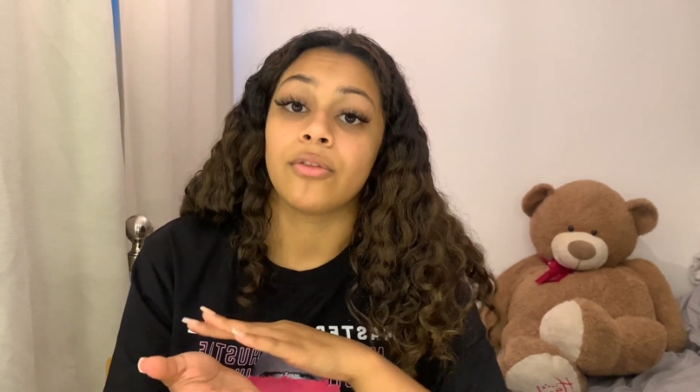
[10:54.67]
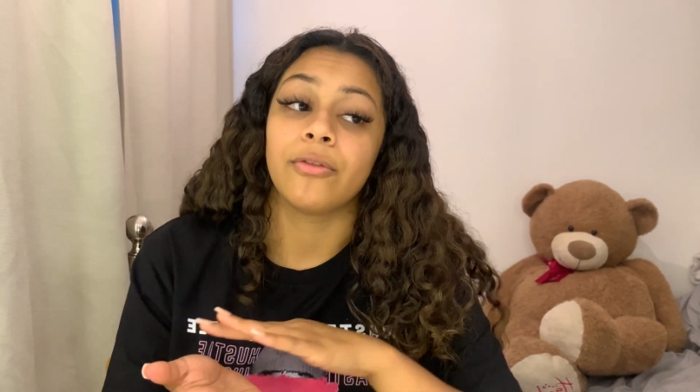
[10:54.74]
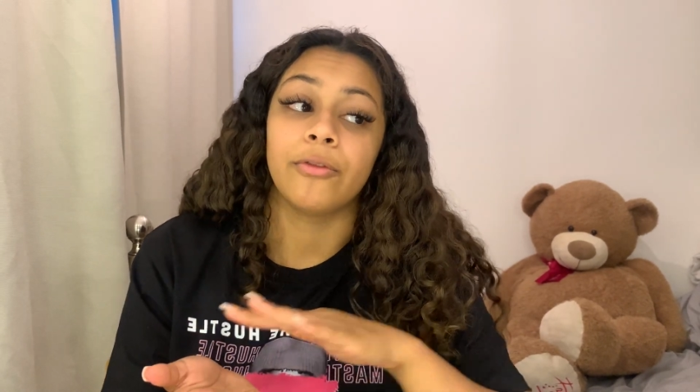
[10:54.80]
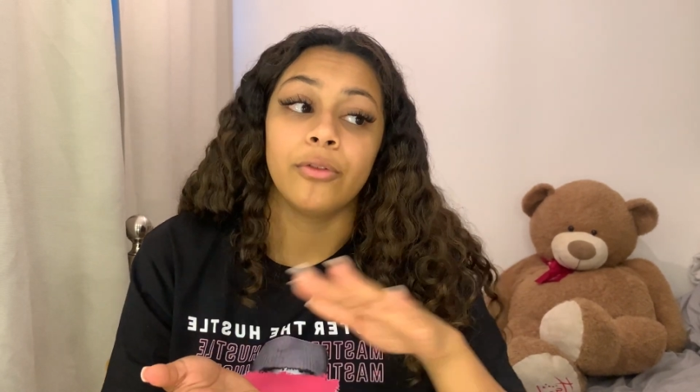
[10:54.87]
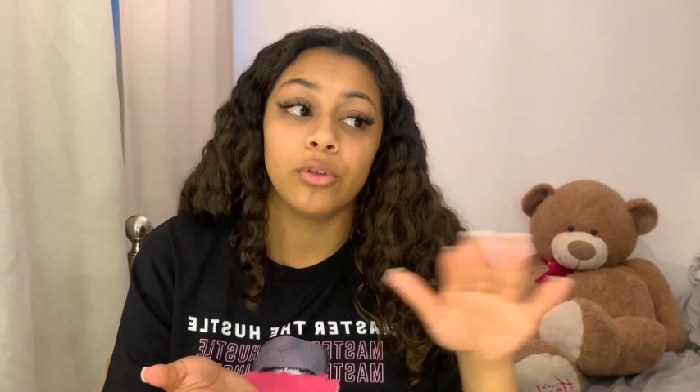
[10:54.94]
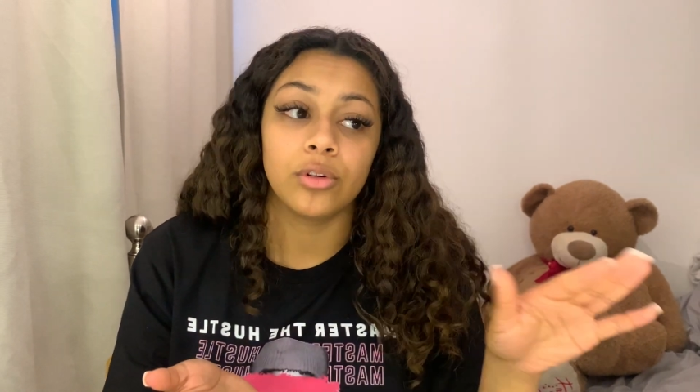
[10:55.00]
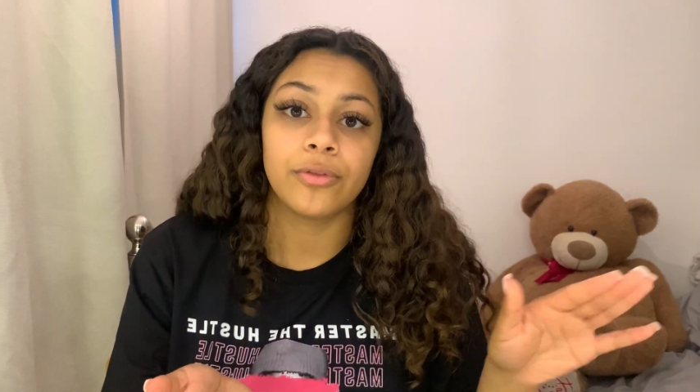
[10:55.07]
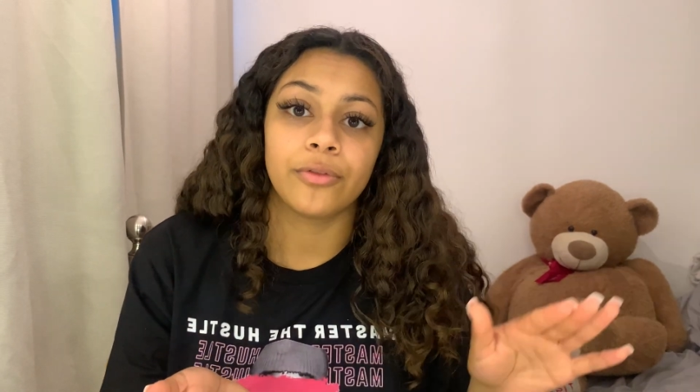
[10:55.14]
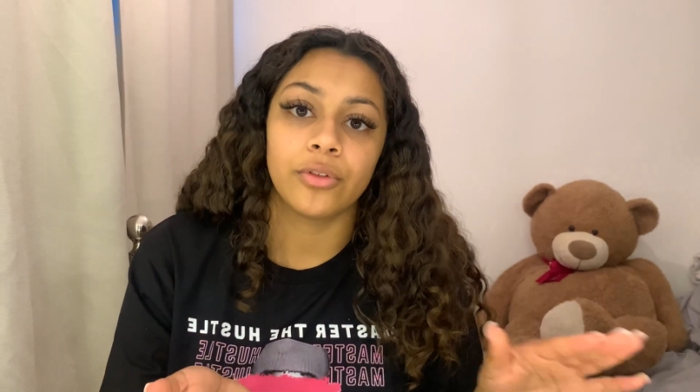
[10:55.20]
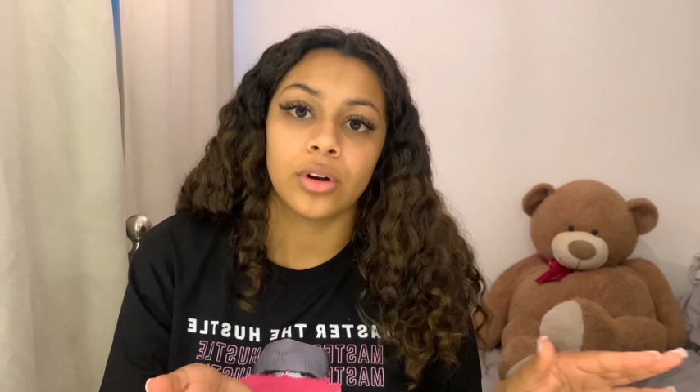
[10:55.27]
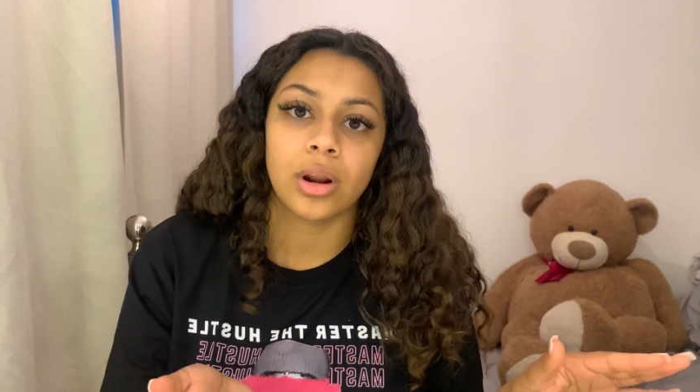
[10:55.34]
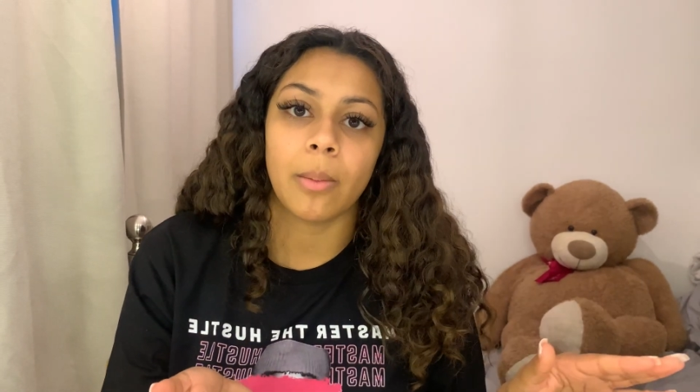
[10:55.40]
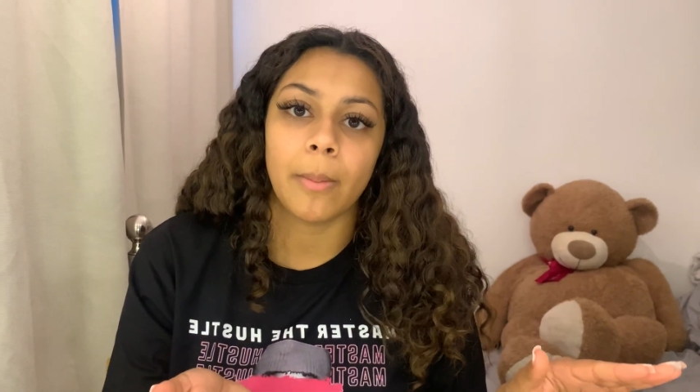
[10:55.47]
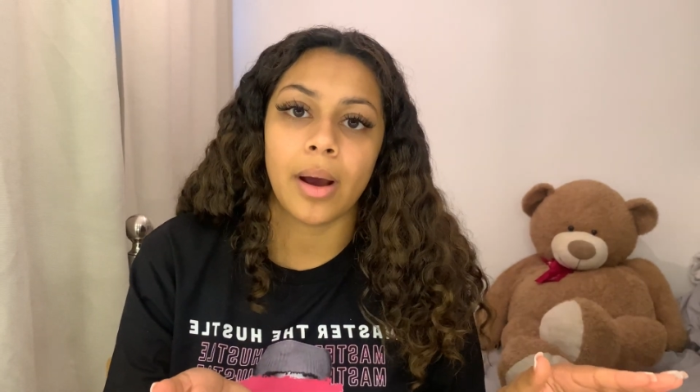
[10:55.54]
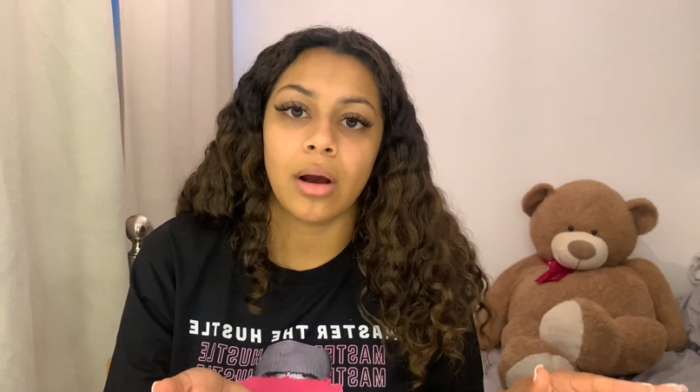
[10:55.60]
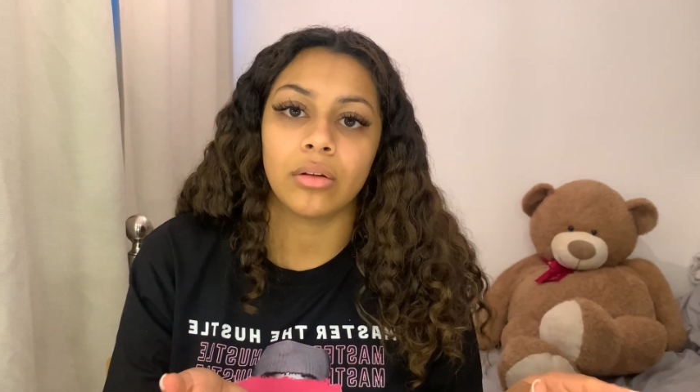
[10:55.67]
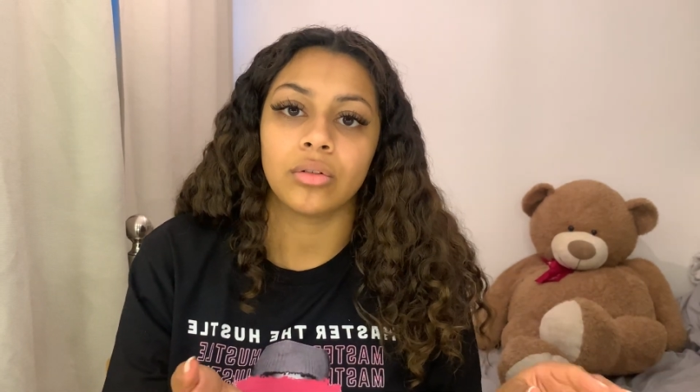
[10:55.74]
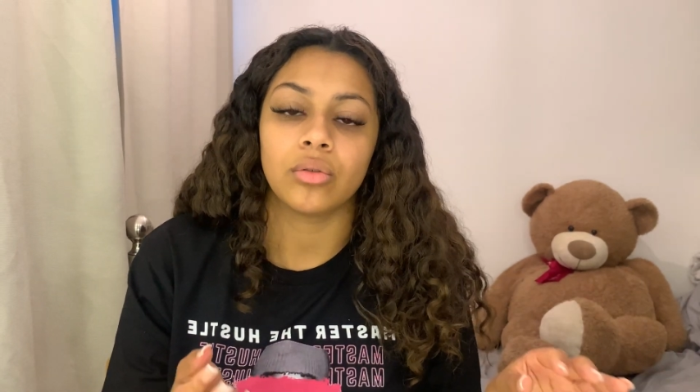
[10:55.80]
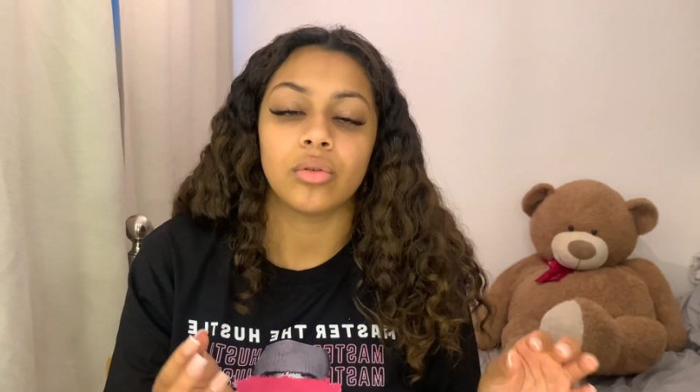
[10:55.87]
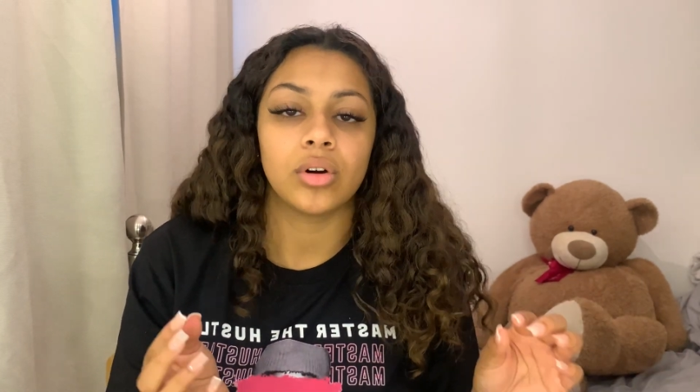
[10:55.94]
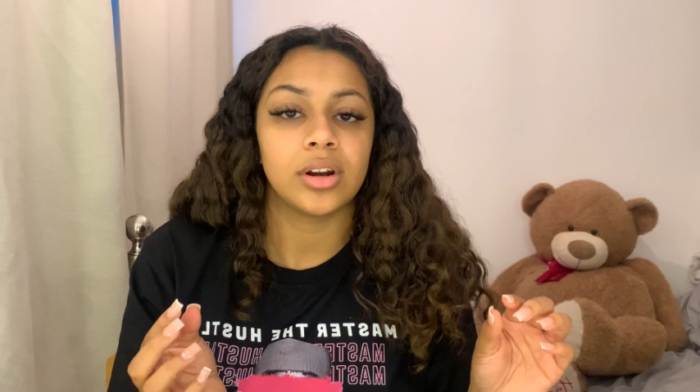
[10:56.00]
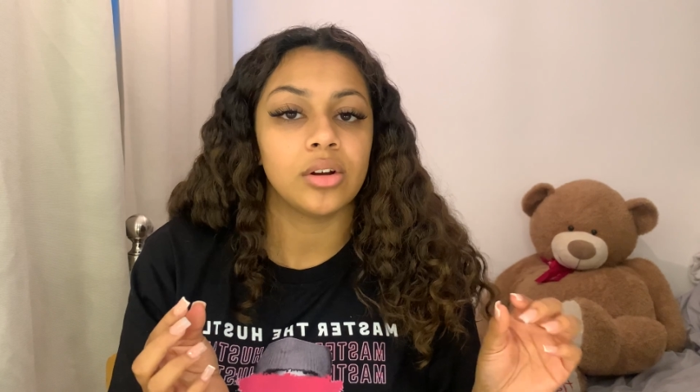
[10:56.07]
full amount
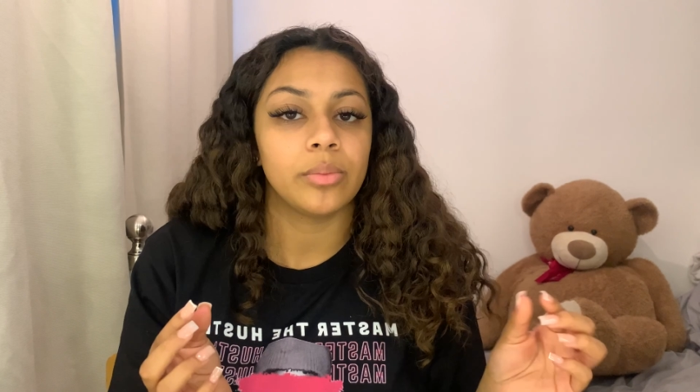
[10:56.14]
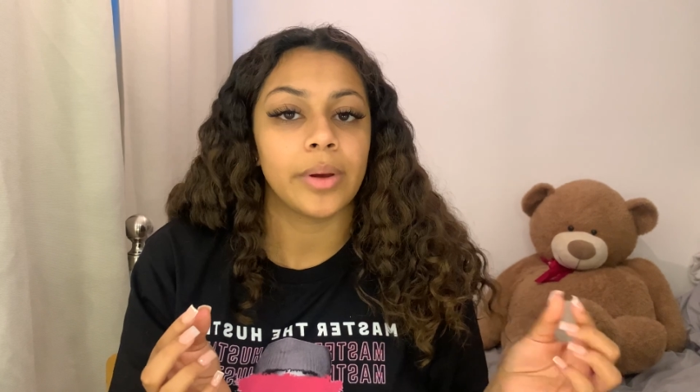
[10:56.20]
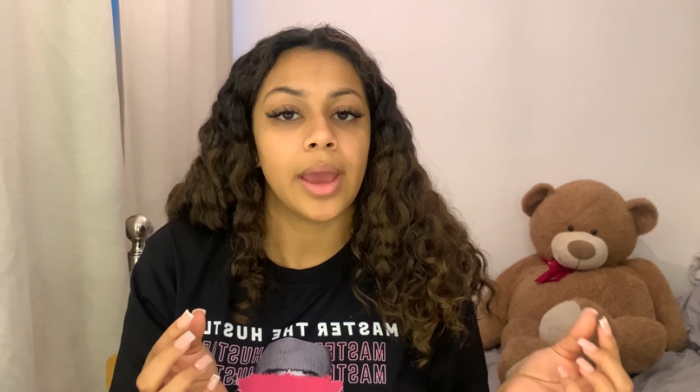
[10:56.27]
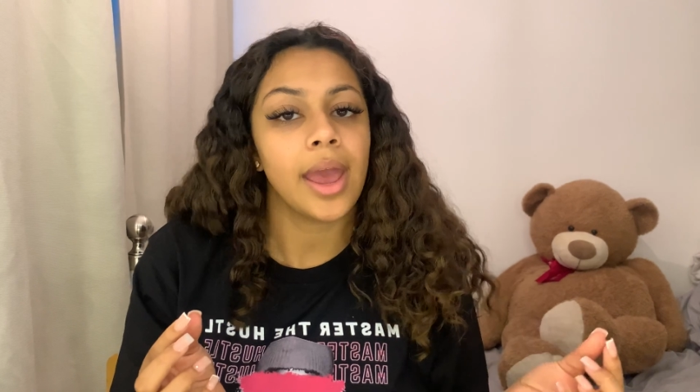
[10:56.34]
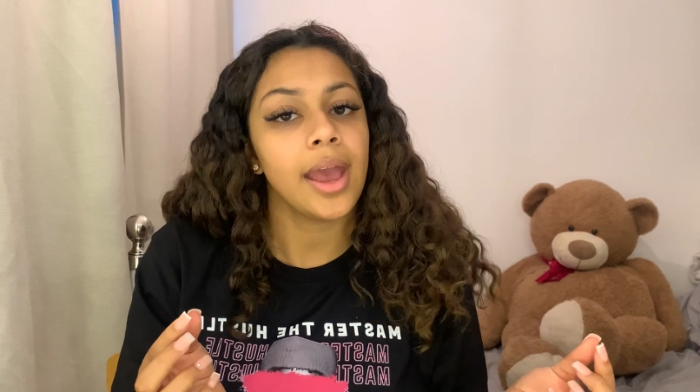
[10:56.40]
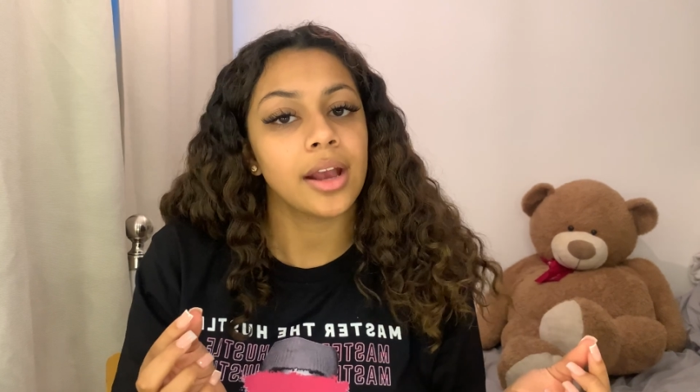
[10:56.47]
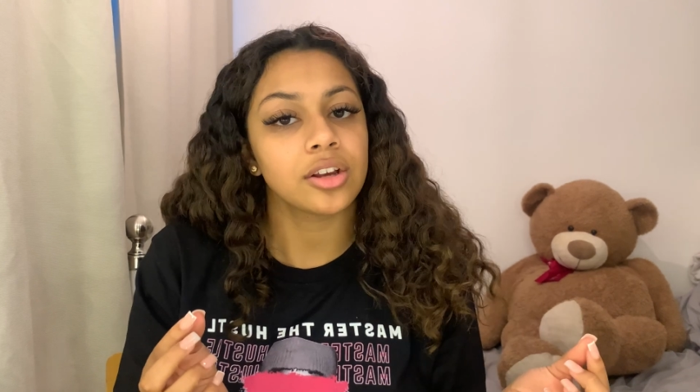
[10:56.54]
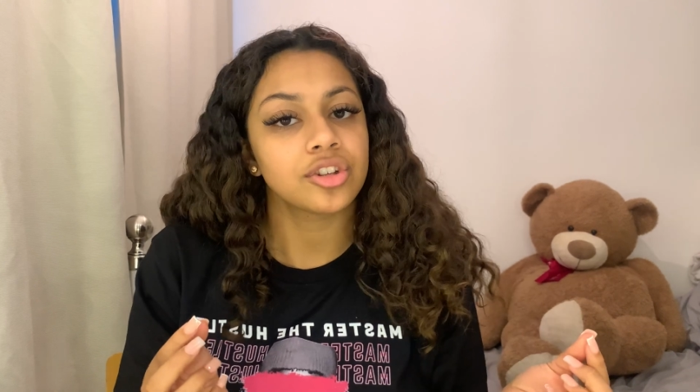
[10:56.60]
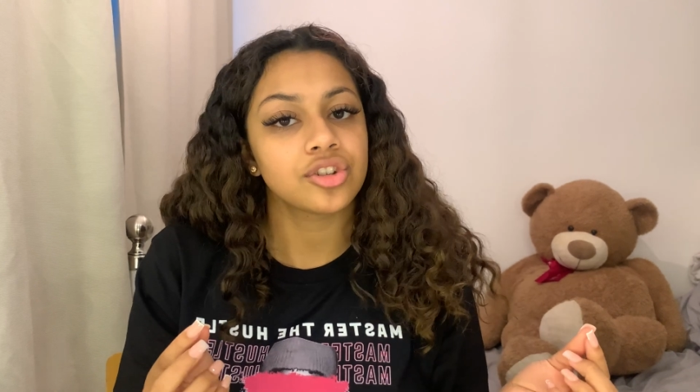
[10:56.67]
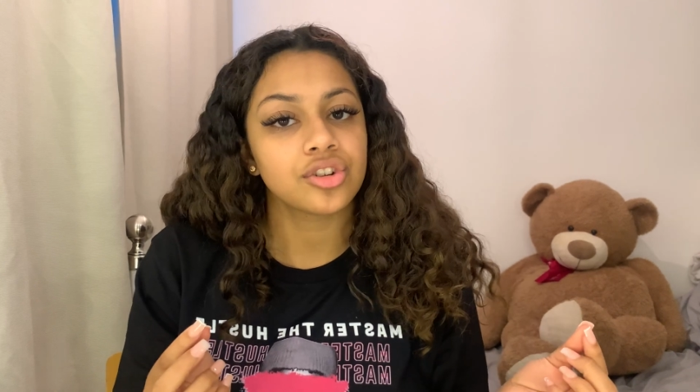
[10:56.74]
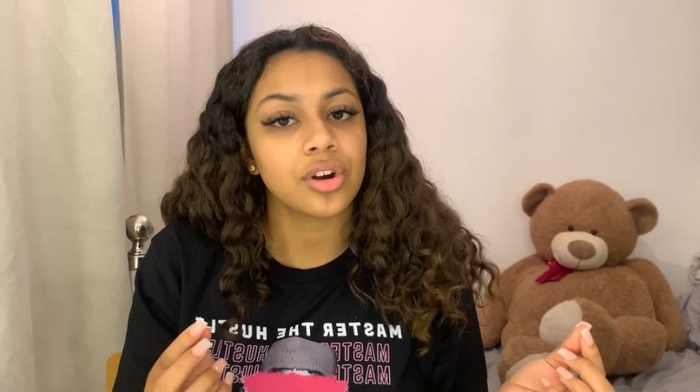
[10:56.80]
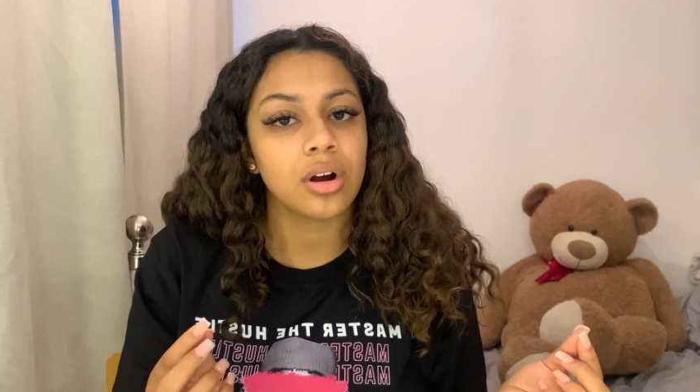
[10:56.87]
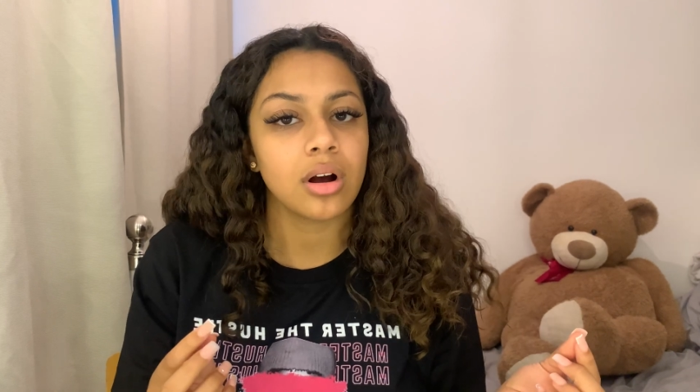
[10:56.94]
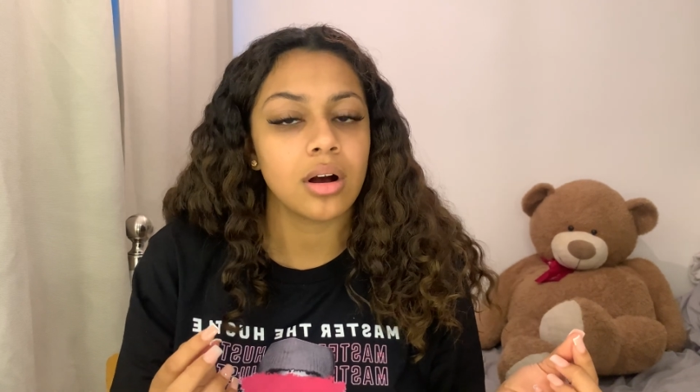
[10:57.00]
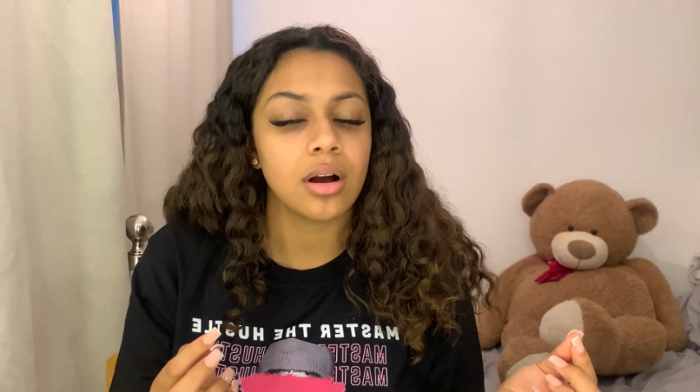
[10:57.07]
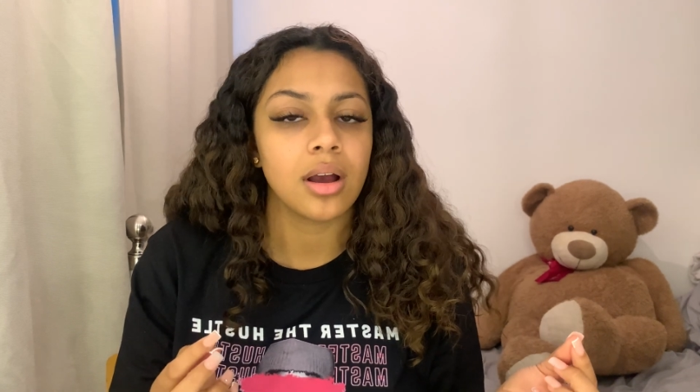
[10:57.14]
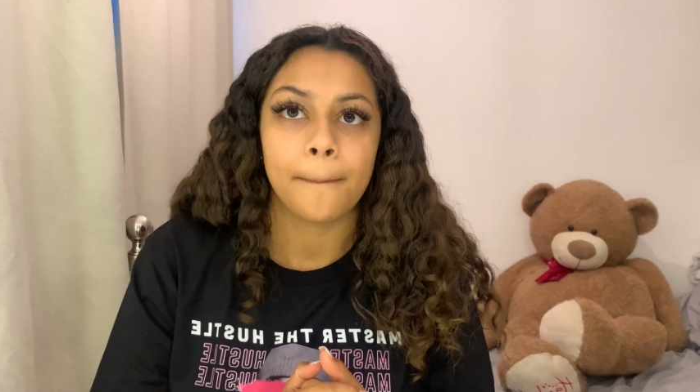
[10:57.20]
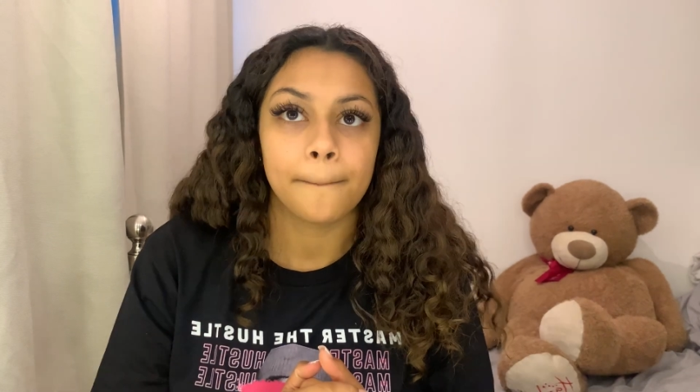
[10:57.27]
or a little bit extra.